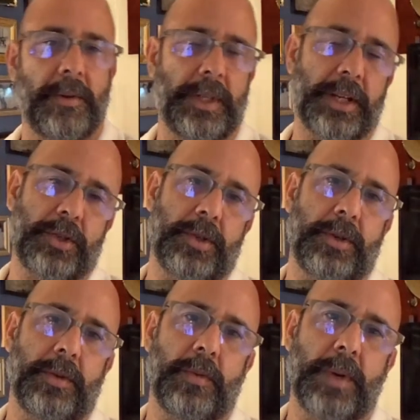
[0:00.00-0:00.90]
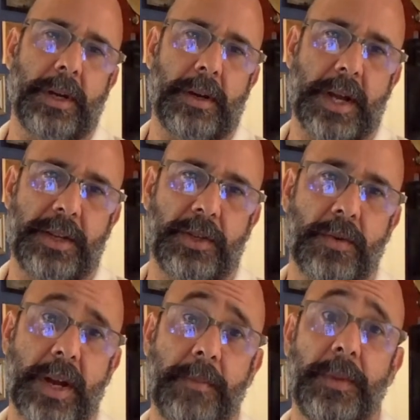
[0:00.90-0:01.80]
lecture where I
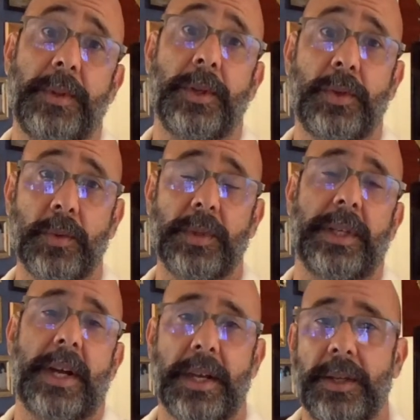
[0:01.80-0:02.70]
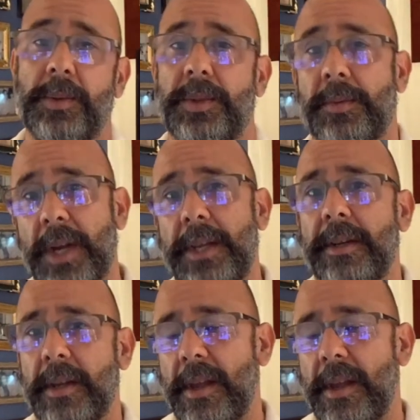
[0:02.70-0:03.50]
describe the tools that I use to write,